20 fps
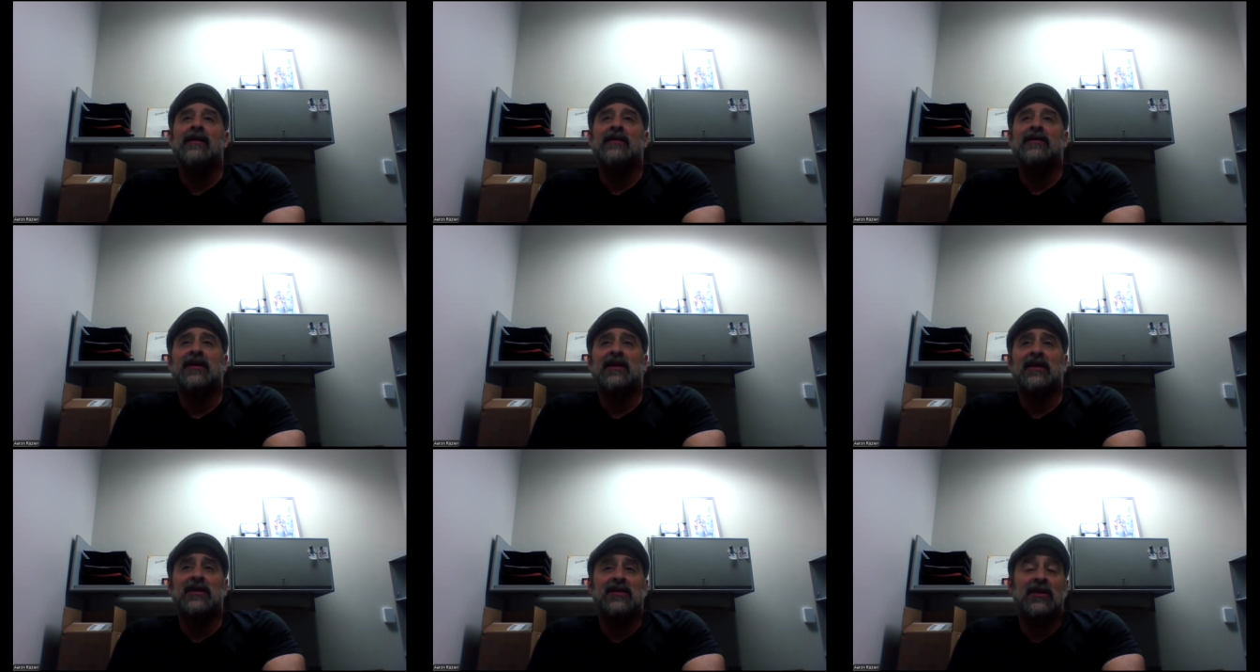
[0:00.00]

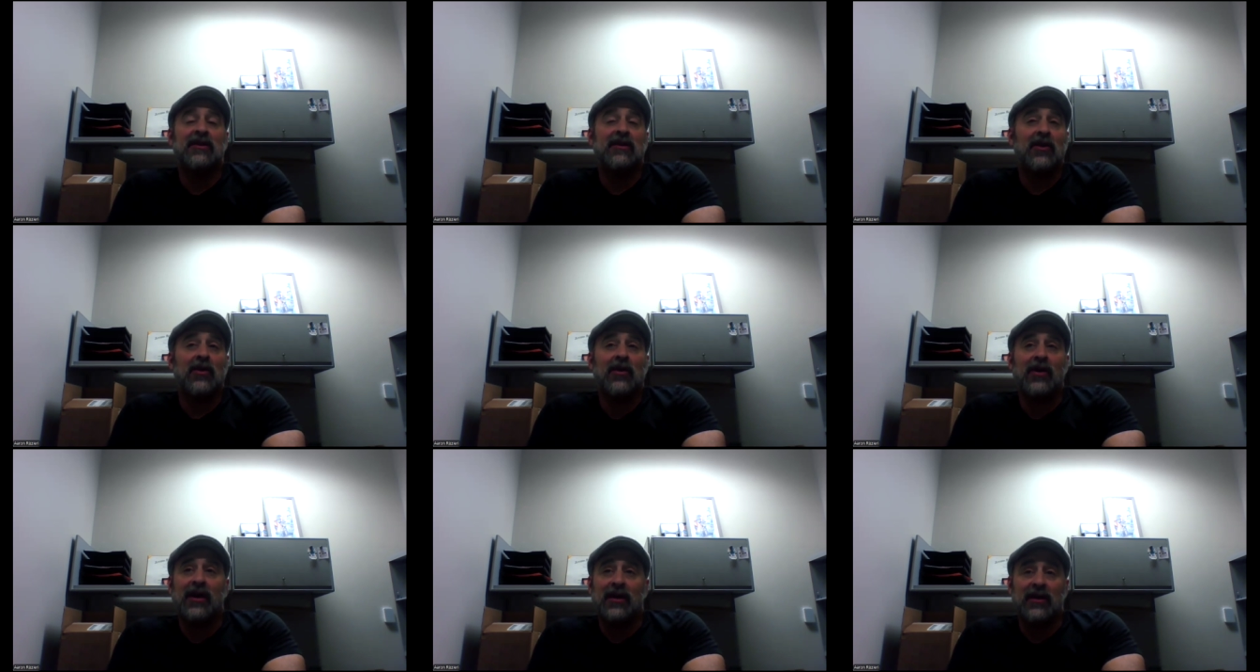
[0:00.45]
she's going
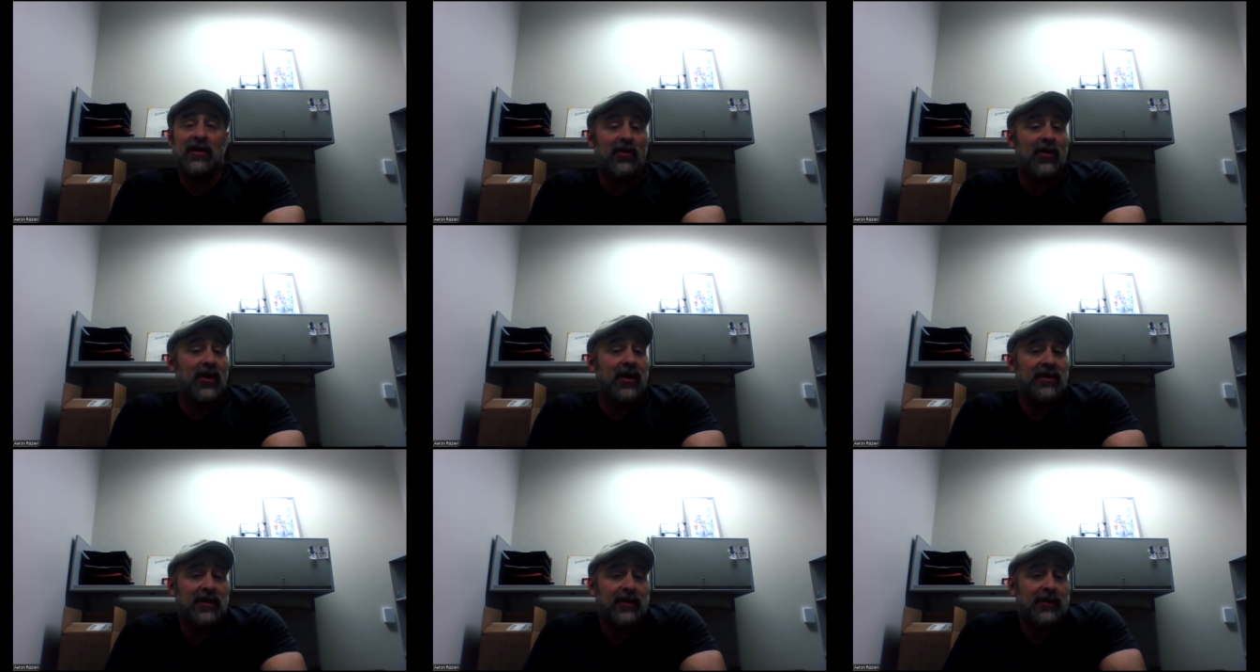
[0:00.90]
to go ahead and
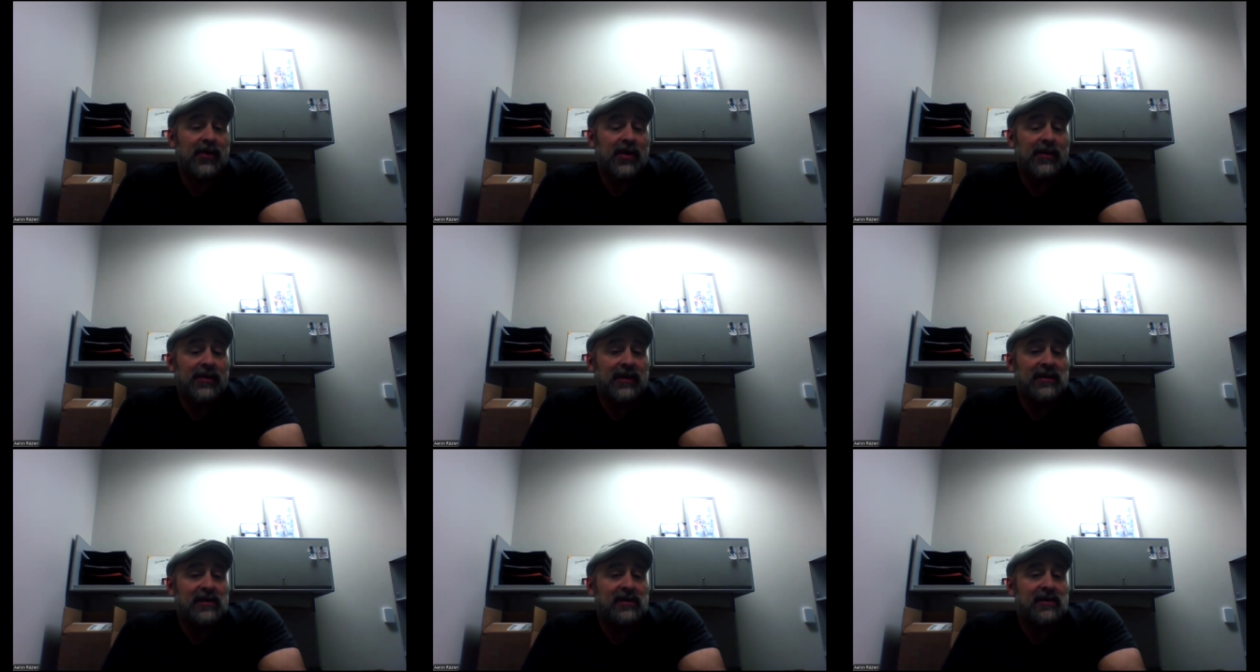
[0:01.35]
grant the
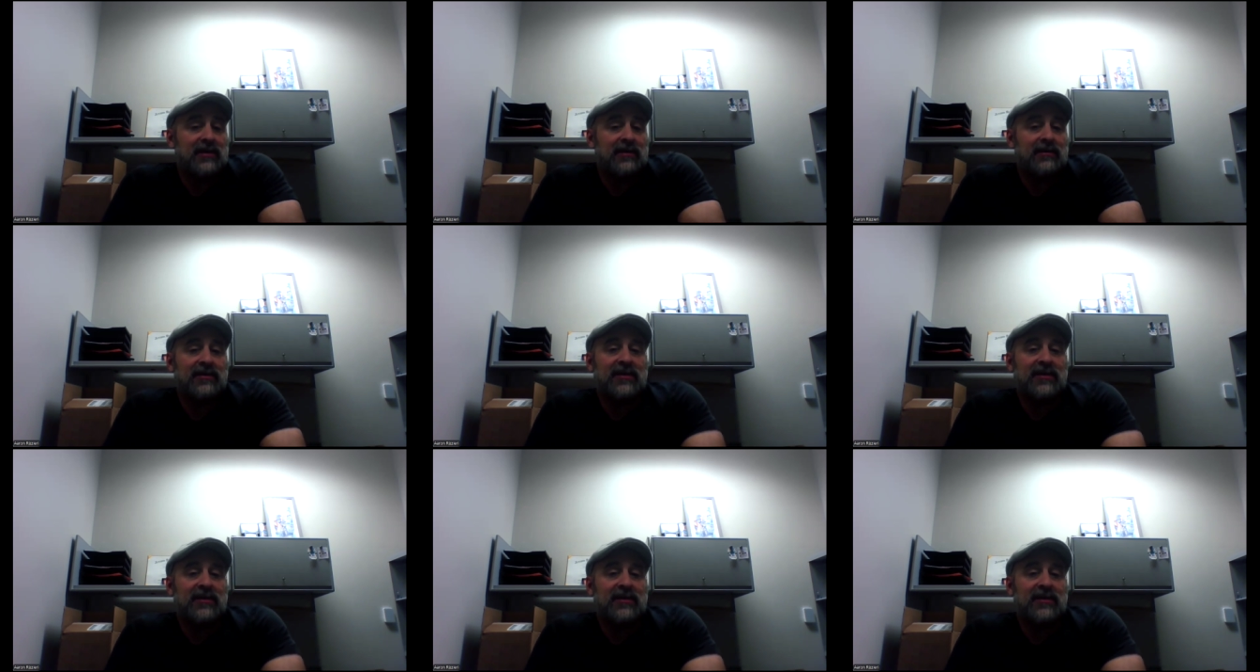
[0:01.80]
premise.